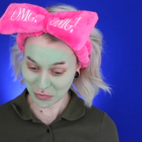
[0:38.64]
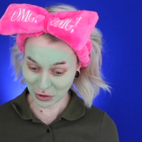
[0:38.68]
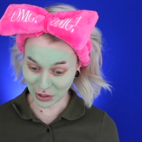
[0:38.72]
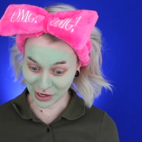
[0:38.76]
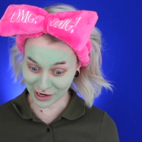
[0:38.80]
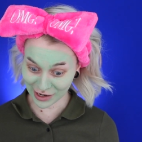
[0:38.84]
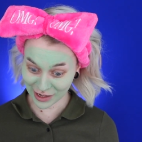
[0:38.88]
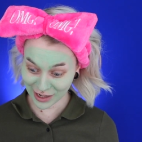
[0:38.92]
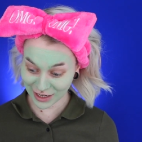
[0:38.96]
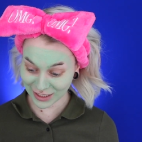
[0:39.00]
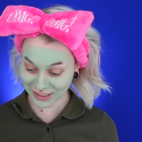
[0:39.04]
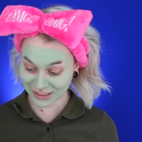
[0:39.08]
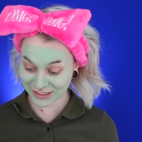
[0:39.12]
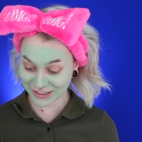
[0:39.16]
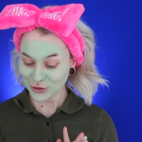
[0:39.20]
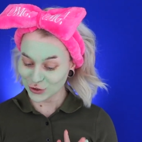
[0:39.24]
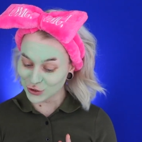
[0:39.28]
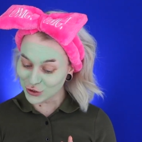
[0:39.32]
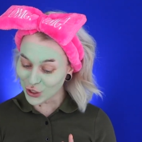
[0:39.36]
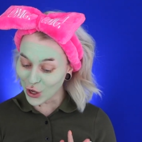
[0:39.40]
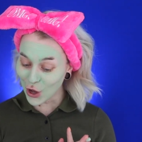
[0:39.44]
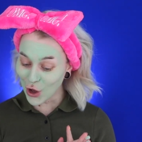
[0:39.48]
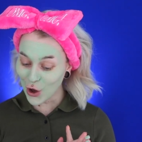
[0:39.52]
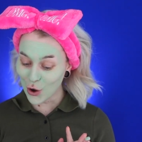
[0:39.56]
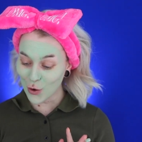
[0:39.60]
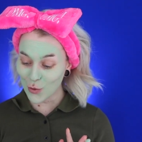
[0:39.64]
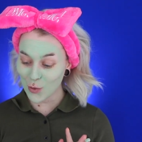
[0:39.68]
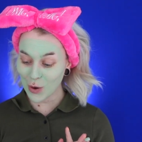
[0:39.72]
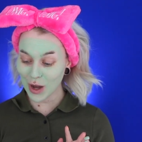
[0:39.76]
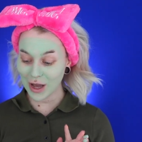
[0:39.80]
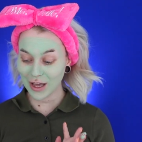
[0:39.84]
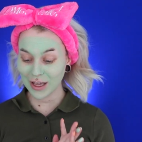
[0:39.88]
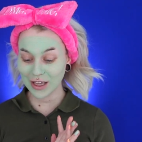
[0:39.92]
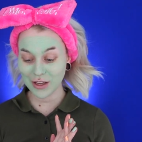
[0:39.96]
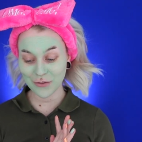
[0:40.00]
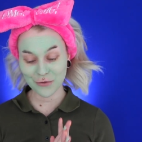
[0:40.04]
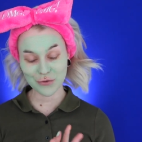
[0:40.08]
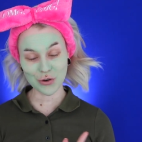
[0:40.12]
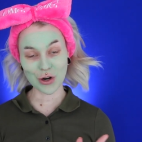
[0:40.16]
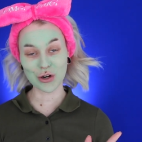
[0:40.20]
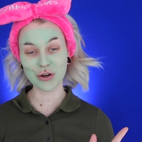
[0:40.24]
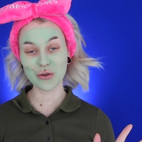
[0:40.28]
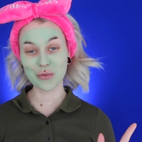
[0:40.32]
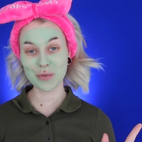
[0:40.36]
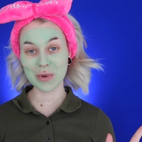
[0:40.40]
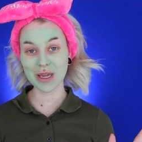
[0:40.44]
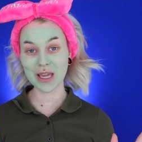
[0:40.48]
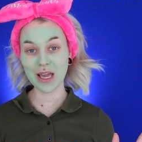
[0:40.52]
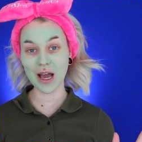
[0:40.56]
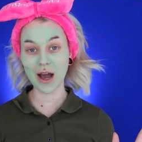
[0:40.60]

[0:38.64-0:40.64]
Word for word: products. So in front of me,